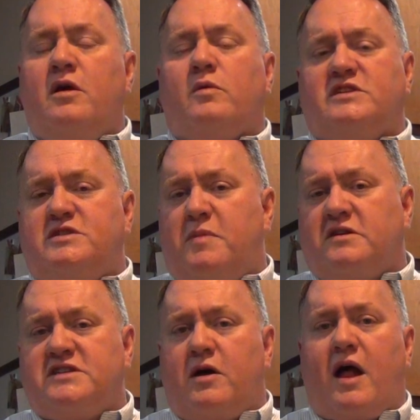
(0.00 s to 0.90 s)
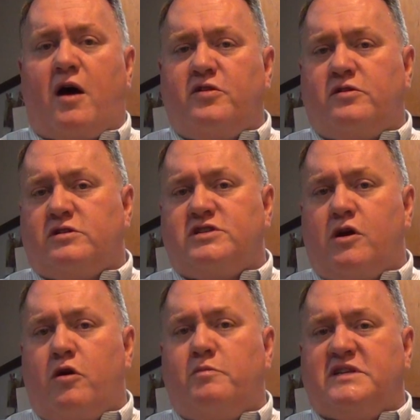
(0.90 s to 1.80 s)
which spells out how the nursing
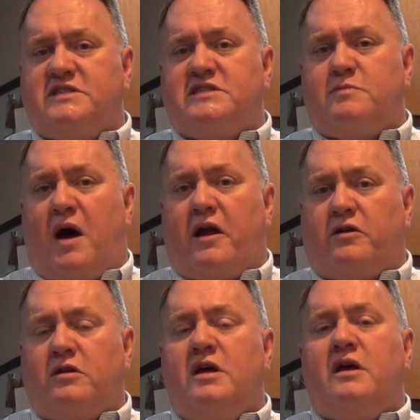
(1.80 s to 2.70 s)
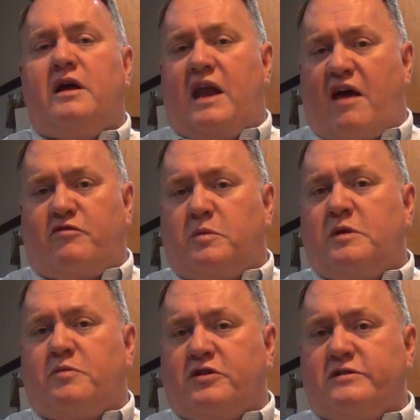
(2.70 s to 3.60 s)
home business model
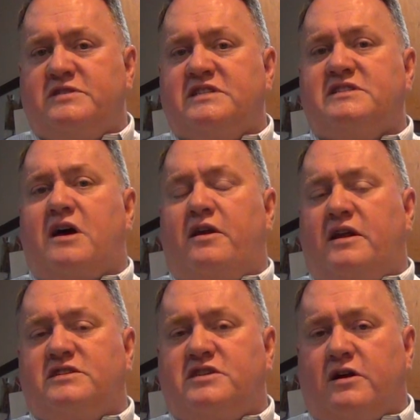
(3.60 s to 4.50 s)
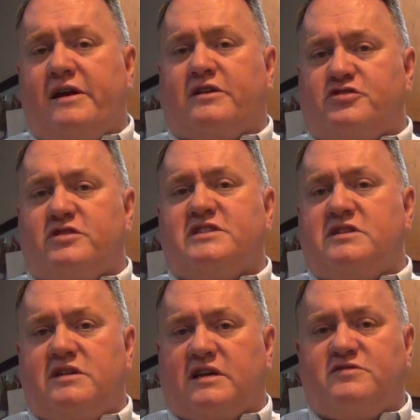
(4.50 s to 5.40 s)
inevitably produces unnecessary injuries
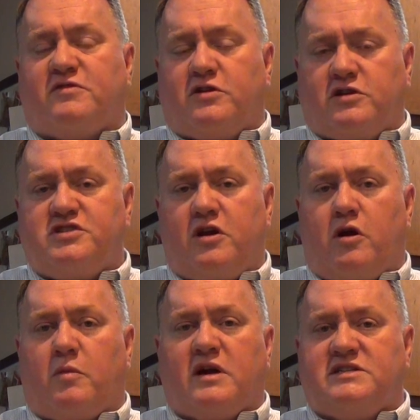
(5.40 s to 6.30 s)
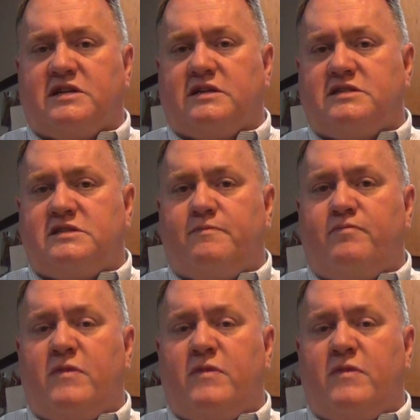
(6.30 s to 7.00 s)
and deaths for nursing home residents.